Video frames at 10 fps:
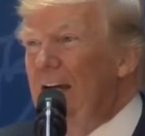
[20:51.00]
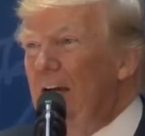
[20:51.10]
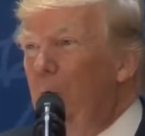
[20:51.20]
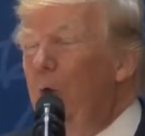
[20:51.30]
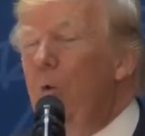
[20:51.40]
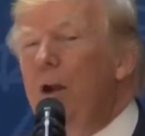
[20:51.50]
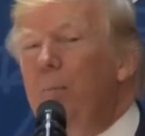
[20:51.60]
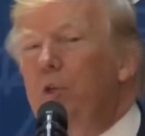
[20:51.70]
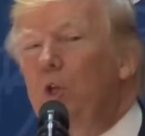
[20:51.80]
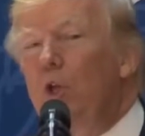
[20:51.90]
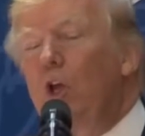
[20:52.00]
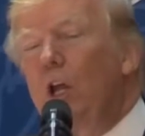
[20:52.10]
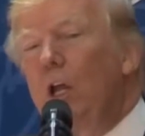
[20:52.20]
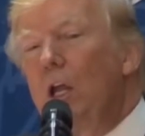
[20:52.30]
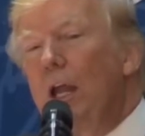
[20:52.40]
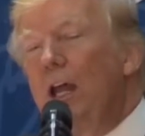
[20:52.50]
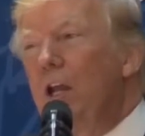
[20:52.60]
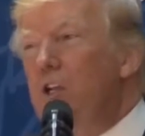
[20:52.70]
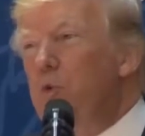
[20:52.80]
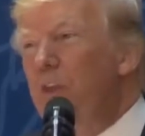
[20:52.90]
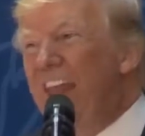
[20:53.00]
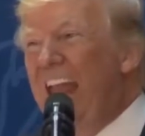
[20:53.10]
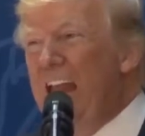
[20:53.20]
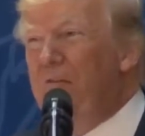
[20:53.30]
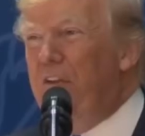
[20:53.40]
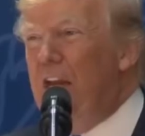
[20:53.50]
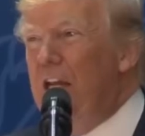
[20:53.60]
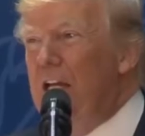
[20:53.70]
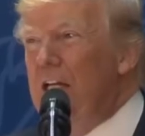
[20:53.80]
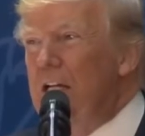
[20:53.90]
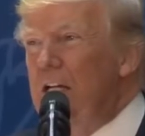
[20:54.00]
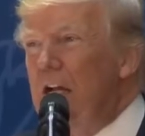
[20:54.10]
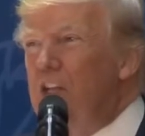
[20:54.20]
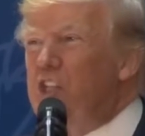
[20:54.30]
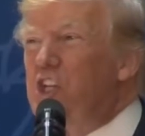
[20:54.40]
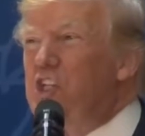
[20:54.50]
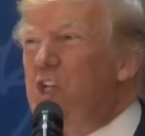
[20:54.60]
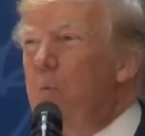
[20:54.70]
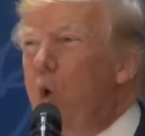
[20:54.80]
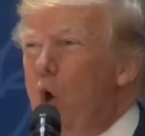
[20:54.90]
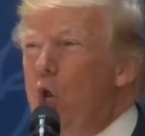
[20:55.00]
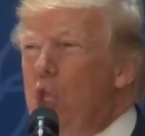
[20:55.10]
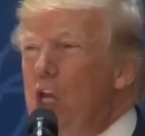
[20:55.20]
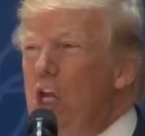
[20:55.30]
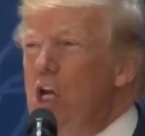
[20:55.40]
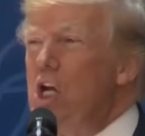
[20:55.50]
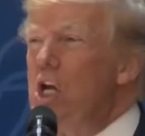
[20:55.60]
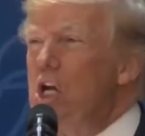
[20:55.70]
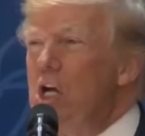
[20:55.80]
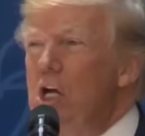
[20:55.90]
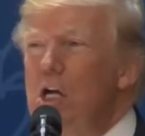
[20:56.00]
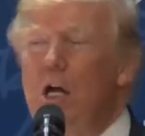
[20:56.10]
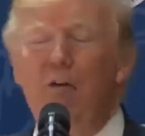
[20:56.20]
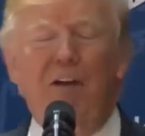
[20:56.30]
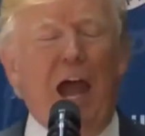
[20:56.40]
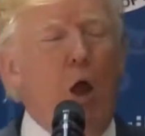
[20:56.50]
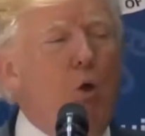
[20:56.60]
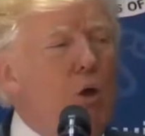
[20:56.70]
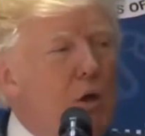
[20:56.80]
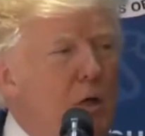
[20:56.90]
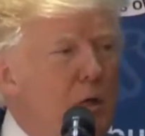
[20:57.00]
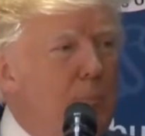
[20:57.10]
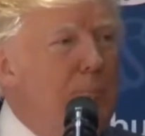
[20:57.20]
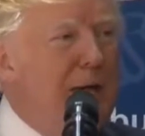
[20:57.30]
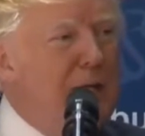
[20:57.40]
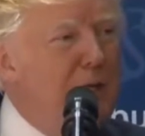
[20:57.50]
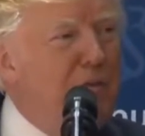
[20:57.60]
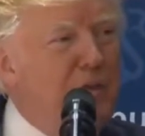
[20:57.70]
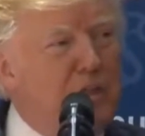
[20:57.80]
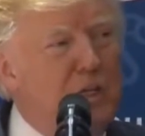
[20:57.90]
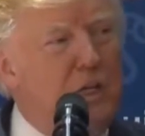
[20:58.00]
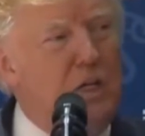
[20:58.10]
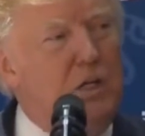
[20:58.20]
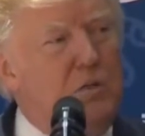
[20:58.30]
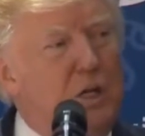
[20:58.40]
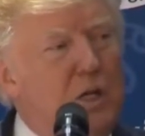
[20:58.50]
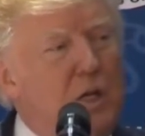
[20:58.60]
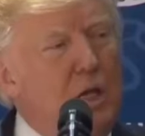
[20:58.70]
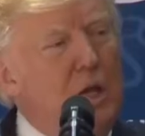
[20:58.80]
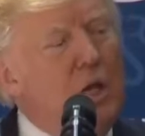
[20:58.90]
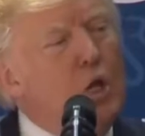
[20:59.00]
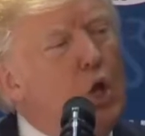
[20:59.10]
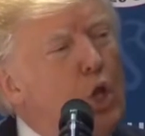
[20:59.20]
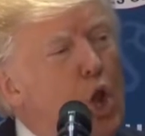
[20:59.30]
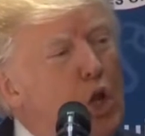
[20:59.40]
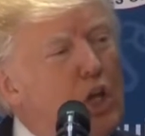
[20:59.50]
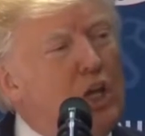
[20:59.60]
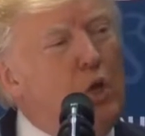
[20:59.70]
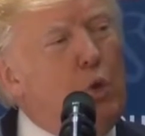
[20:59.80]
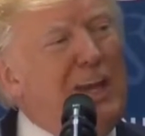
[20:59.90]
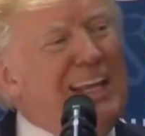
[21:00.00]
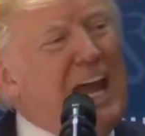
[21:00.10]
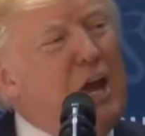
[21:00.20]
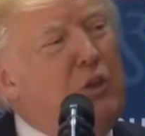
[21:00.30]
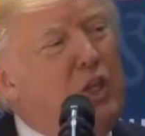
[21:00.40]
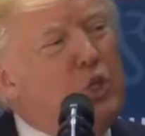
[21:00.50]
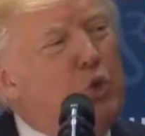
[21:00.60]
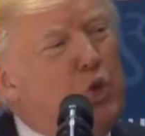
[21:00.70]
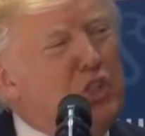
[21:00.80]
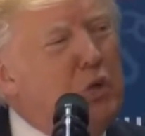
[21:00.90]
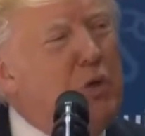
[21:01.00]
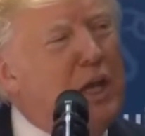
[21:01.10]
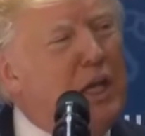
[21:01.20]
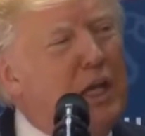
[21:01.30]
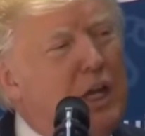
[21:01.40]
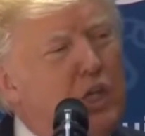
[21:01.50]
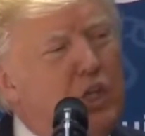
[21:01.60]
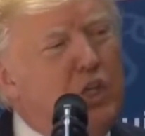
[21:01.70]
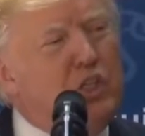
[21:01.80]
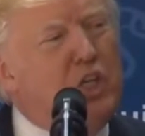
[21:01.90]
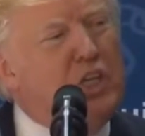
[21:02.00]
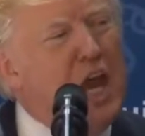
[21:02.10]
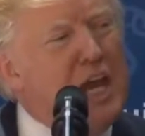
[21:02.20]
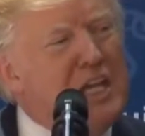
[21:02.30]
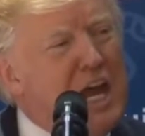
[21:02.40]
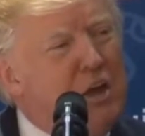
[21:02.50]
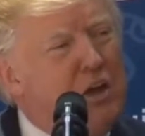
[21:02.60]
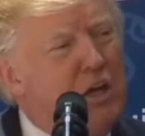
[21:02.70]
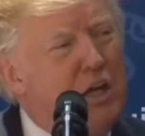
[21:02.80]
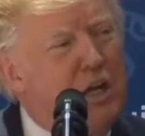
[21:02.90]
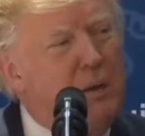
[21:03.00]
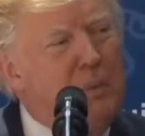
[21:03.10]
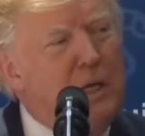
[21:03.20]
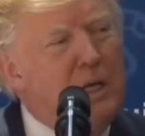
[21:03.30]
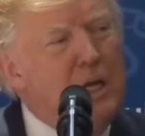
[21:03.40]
We want them to look at us with envy, a system worthy of our magnificent country. No longer can we allow these rules and regulations to tie down our economy,